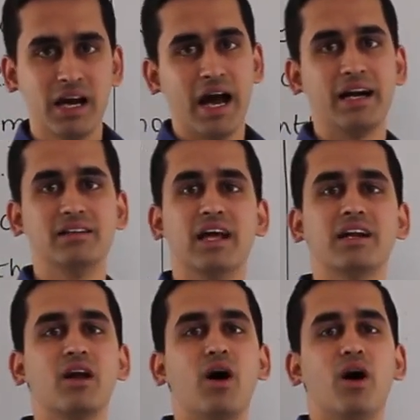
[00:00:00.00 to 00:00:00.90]
and
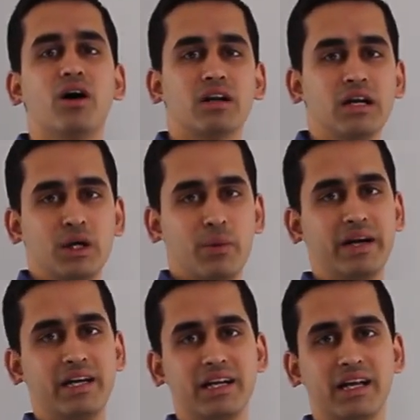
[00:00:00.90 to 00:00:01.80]
then on
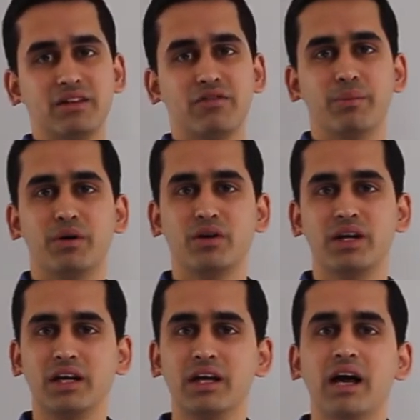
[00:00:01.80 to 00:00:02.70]
29th
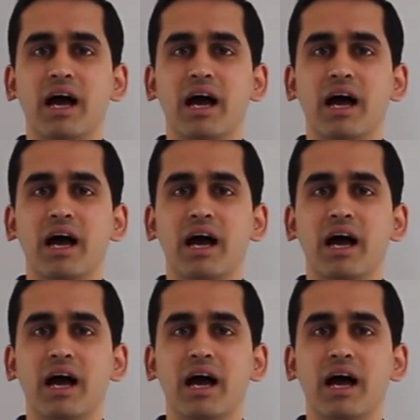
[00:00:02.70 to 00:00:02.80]
February,